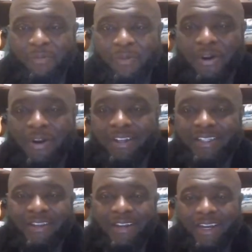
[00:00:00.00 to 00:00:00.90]
Morris
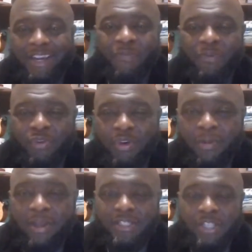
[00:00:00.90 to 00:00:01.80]
here at the
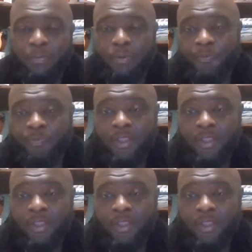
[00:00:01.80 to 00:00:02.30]
Tremont Temple.